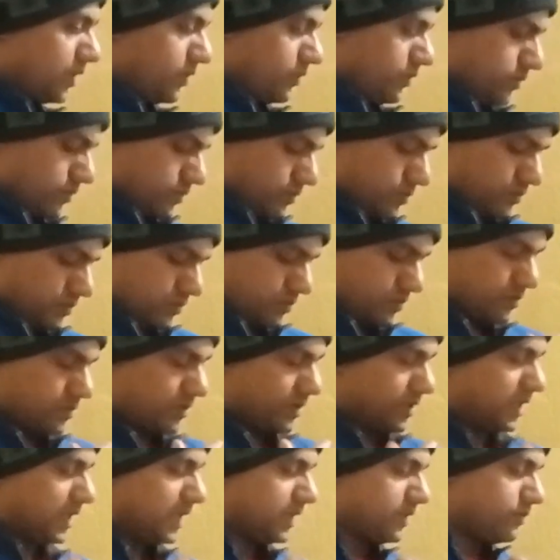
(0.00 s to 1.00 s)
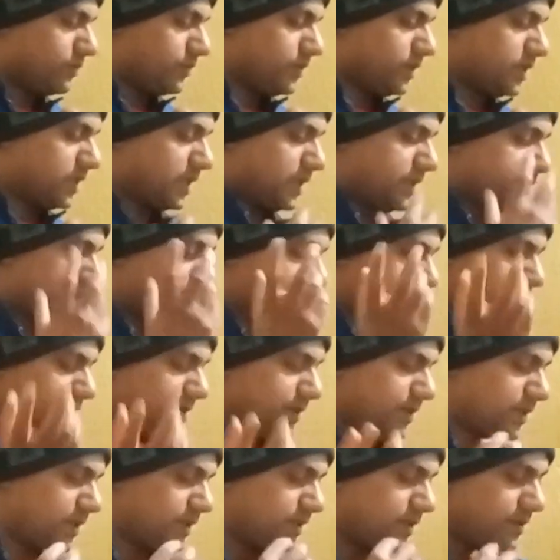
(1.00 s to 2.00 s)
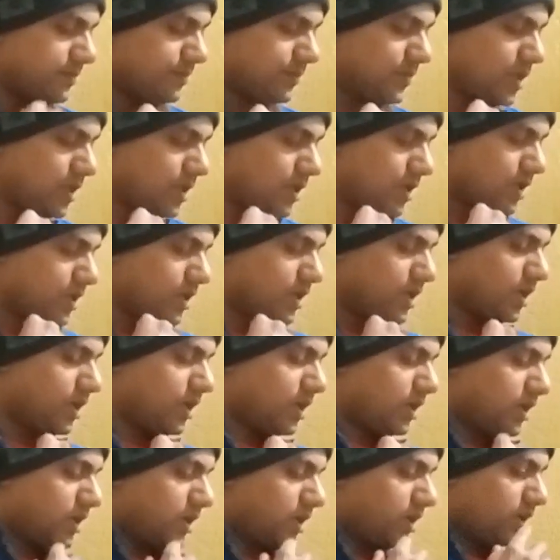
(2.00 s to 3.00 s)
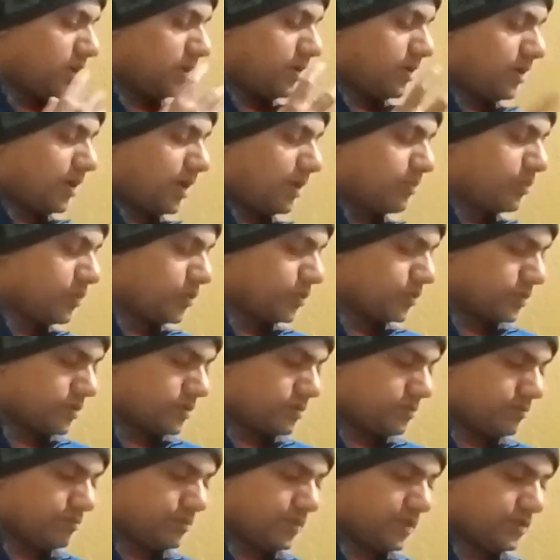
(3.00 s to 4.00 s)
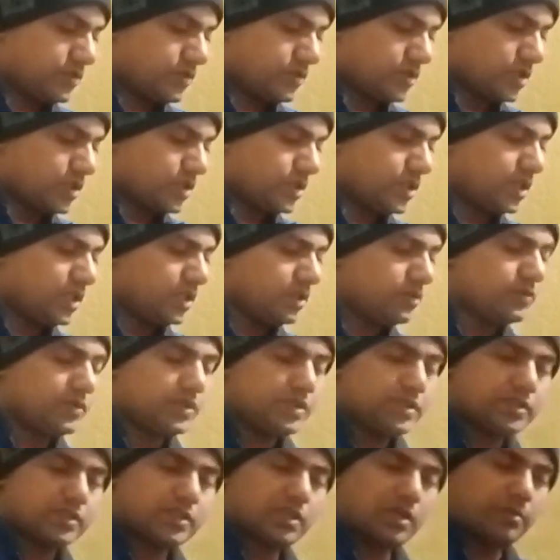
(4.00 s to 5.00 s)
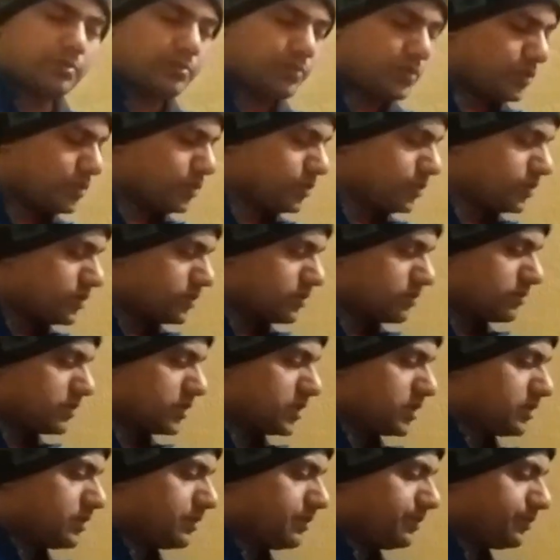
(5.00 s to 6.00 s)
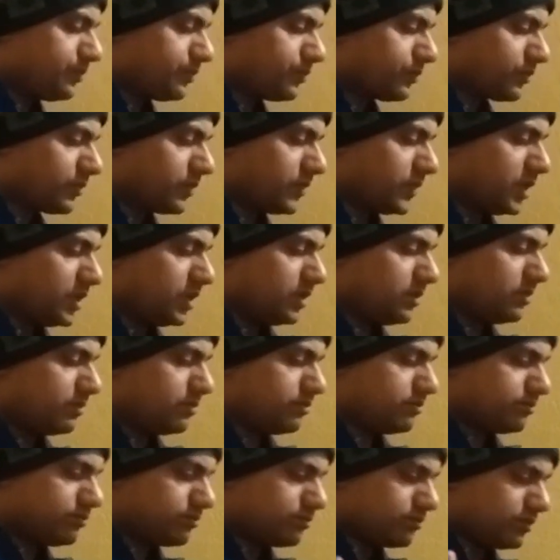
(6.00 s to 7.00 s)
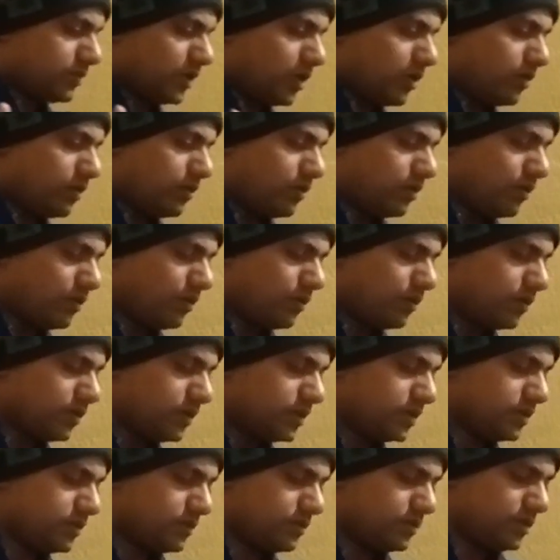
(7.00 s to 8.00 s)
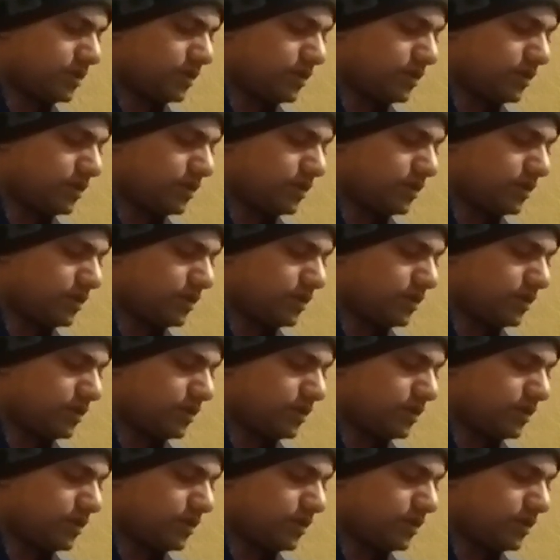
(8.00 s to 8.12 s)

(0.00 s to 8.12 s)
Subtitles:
So that we can say here, opposed means trade unions opposed the all